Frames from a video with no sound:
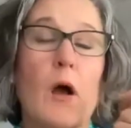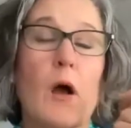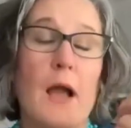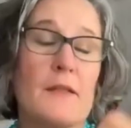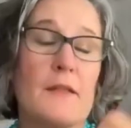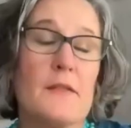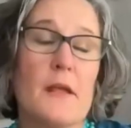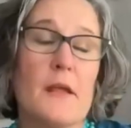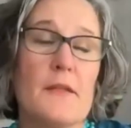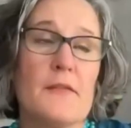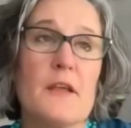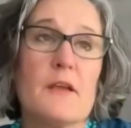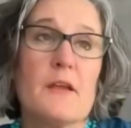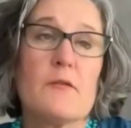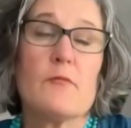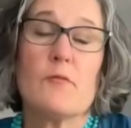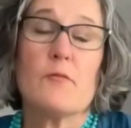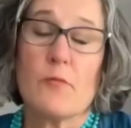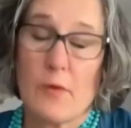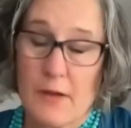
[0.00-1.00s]
I, I, think
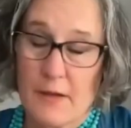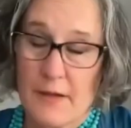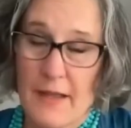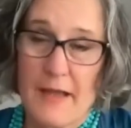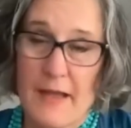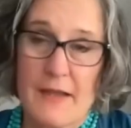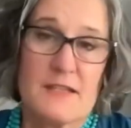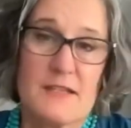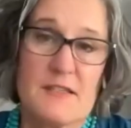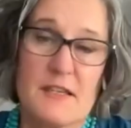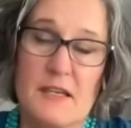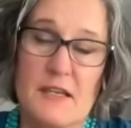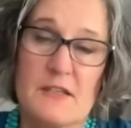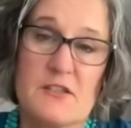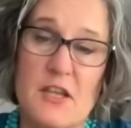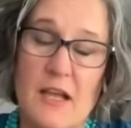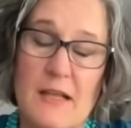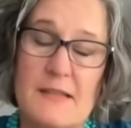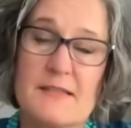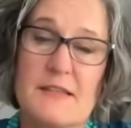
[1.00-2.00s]
again, it's it's
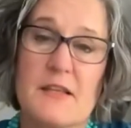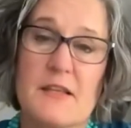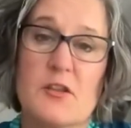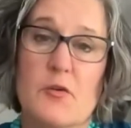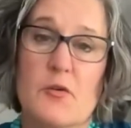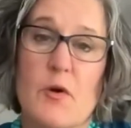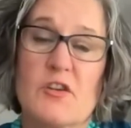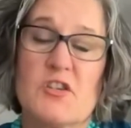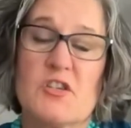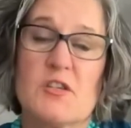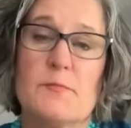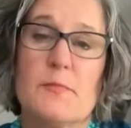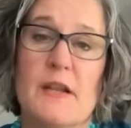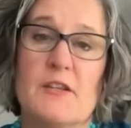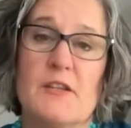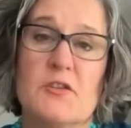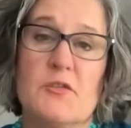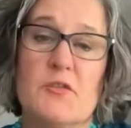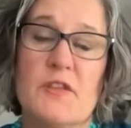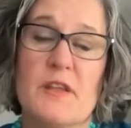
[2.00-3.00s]
asking the question, but I
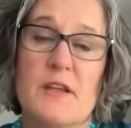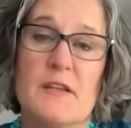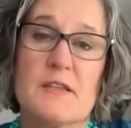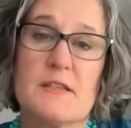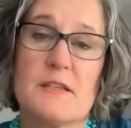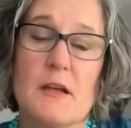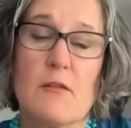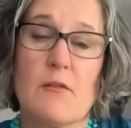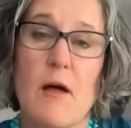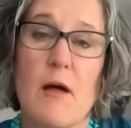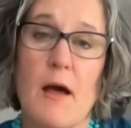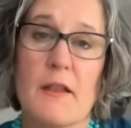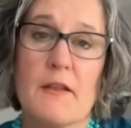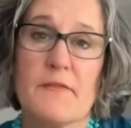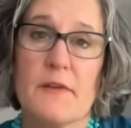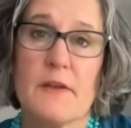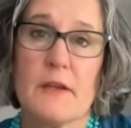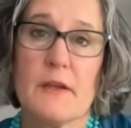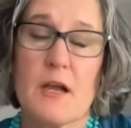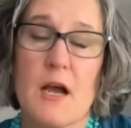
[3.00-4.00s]
do think a lot of
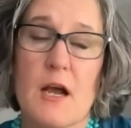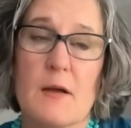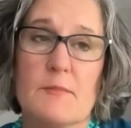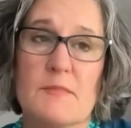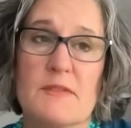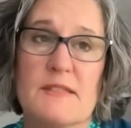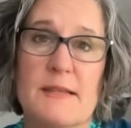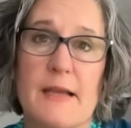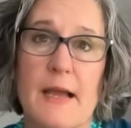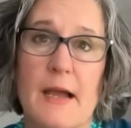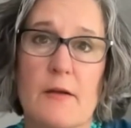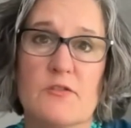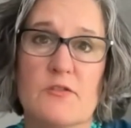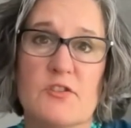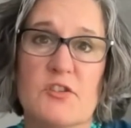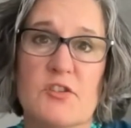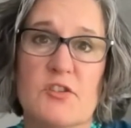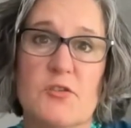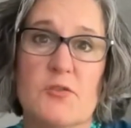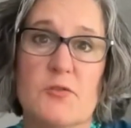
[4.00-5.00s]
it comes down
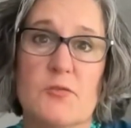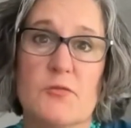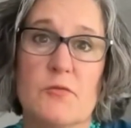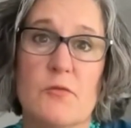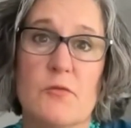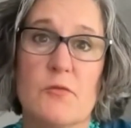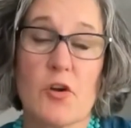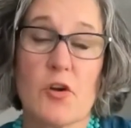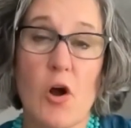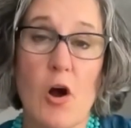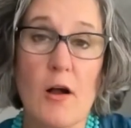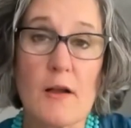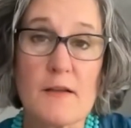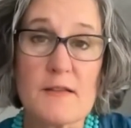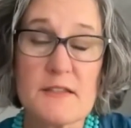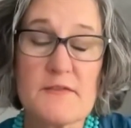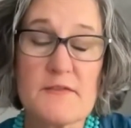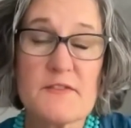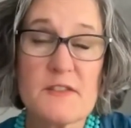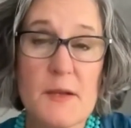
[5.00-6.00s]
to the cost
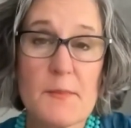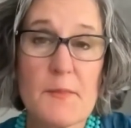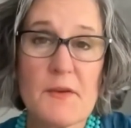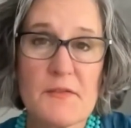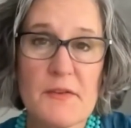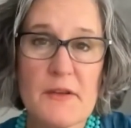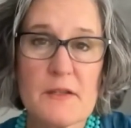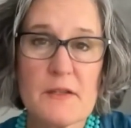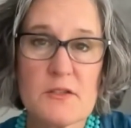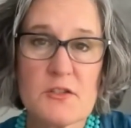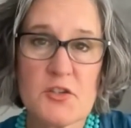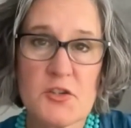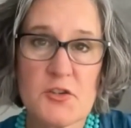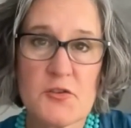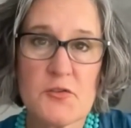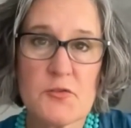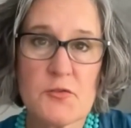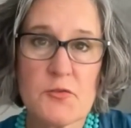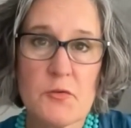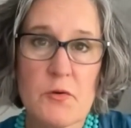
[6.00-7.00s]
of some of it
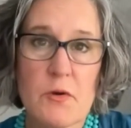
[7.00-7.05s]
too.